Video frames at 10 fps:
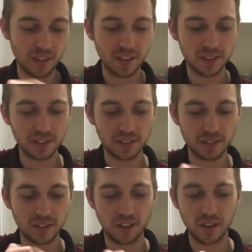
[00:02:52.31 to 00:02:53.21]
This
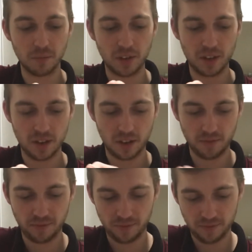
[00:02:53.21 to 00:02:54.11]
is gonna be a
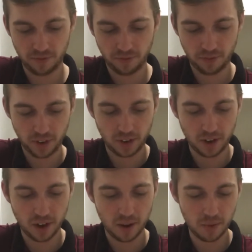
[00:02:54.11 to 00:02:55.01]

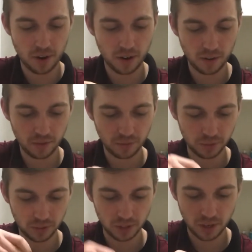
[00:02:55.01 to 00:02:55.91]
frickin' nightmare.
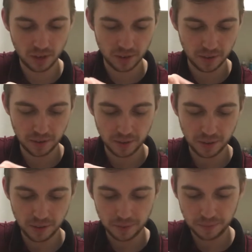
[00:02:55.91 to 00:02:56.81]
We'll see.
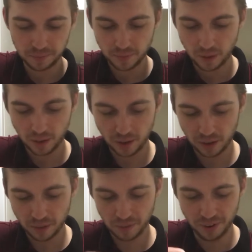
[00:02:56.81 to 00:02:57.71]

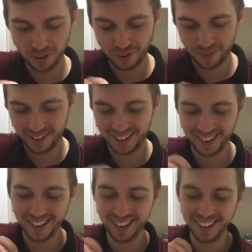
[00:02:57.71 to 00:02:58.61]
Oh my
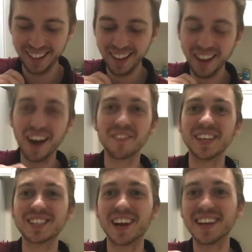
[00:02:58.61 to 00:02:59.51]
god. I'm
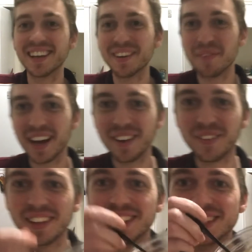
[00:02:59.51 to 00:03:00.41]
like trying to get a bite with